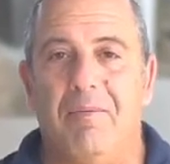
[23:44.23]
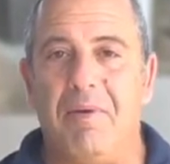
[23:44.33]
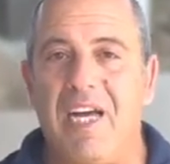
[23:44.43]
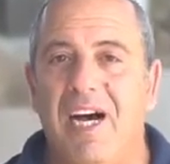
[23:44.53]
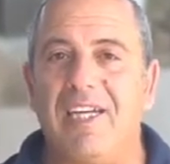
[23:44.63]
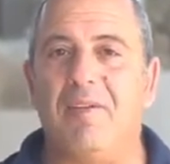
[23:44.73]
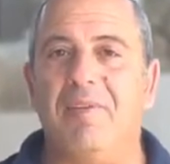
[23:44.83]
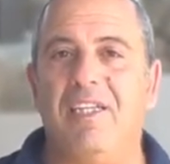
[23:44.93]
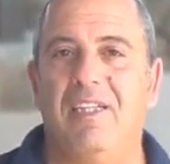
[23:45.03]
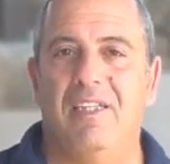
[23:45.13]
Behind
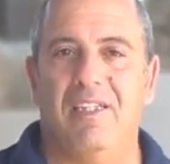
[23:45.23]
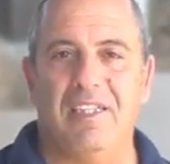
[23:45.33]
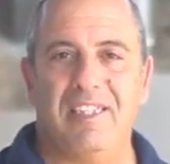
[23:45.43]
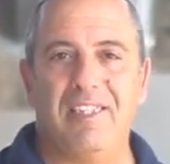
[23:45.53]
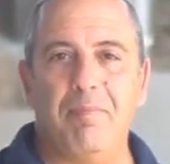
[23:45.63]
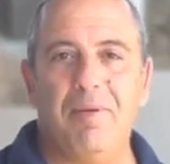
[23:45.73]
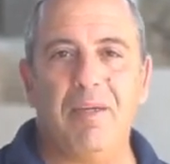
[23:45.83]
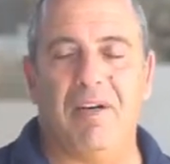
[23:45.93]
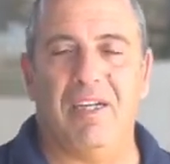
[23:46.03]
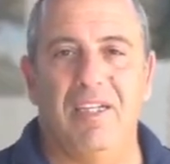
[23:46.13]
me is the
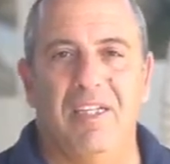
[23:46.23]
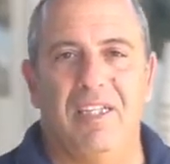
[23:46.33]
bima.